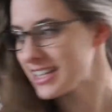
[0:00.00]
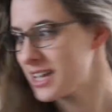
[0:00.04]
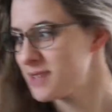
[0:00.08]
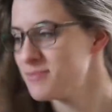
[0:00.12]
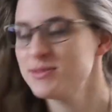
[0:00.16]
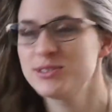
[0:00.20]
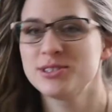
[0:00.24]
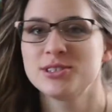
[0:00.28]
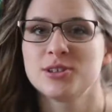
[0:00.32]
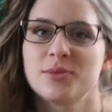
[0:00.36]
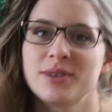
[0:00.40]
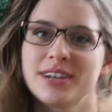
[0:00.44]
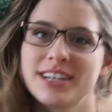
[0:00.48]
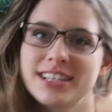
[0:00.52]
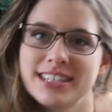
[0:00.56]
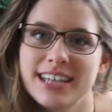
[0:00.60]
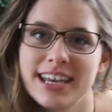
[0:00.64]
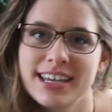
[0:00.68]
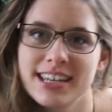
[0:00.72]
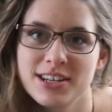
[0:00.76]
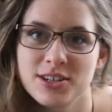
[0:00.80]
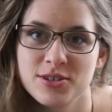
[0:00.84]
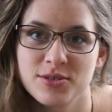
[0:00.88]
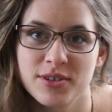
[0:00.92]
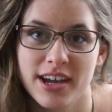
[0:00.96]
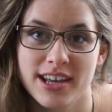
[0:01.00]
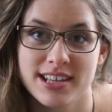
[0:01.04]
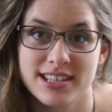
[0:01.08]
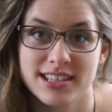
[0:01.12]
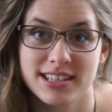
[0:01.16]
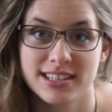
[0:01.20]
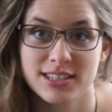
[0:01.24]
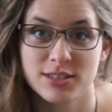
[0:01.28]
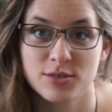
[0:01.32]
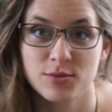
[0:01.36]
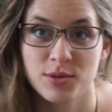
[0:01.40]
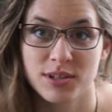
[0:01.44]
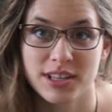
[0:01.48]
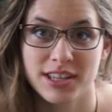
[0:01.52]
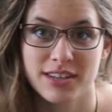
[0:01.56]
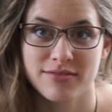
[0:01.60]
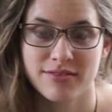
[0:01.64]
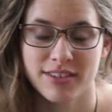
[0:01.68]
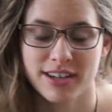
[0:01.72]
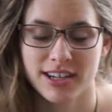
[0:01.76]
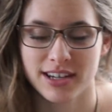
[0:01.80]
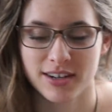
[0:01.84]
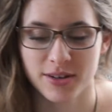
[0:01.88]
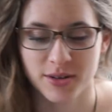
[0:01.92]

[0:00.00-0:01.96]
I'm so excited, you guys. This is really fun.